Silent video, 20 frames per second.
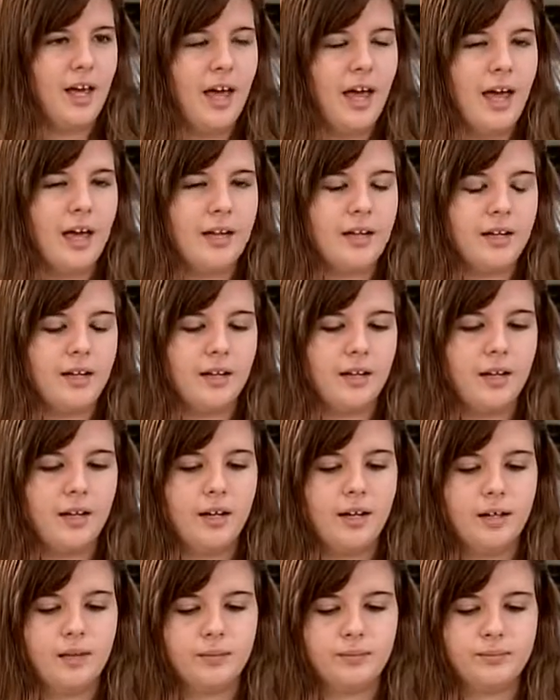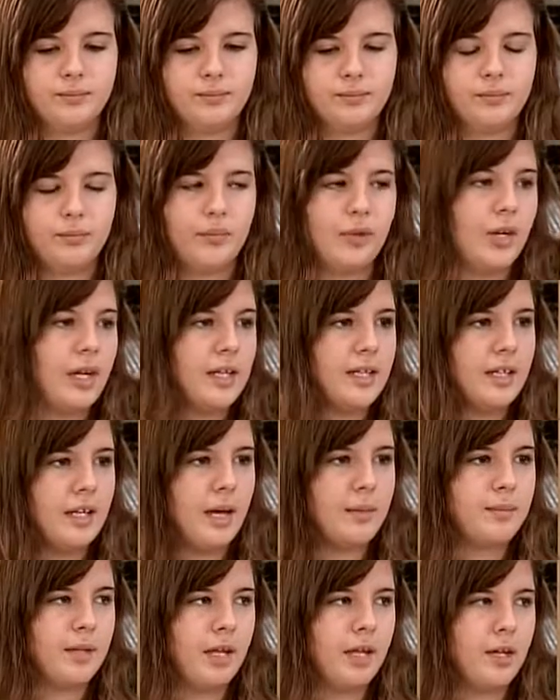And Miranda
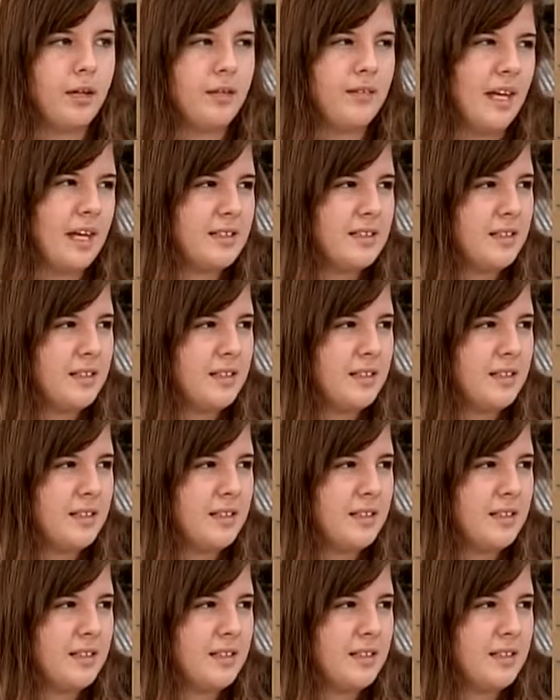kept telling her,